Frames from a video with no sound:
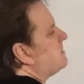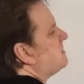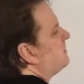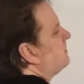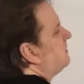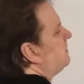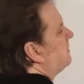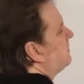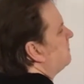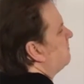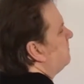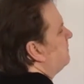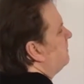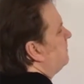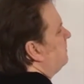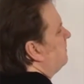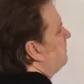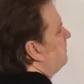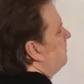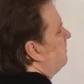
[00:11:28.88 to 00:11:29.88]
can be
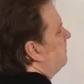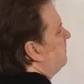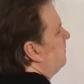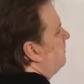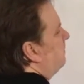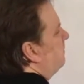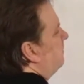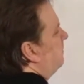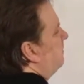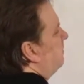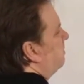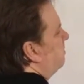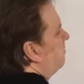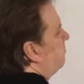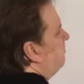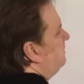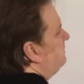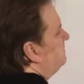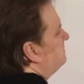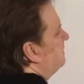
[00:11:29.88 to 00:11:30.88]
a
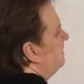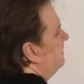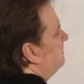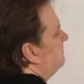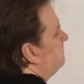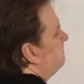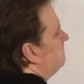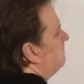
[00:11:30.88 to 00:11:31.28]
3-ton,